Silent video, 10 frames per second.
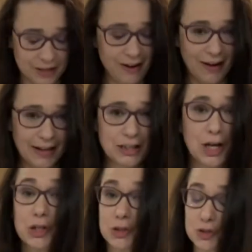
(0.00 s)
like
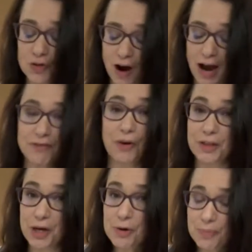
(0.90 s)
to drive on
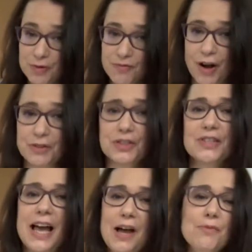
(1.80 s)
the open road? So
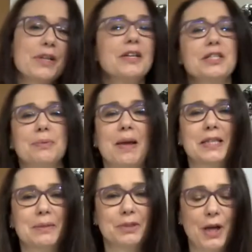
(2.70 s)
now we're going to spend
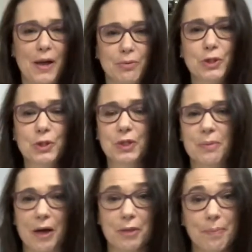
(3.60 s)
some time to talk
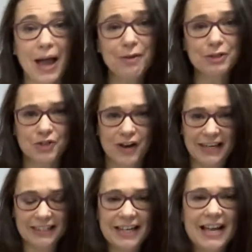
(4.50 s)
about the powertrain.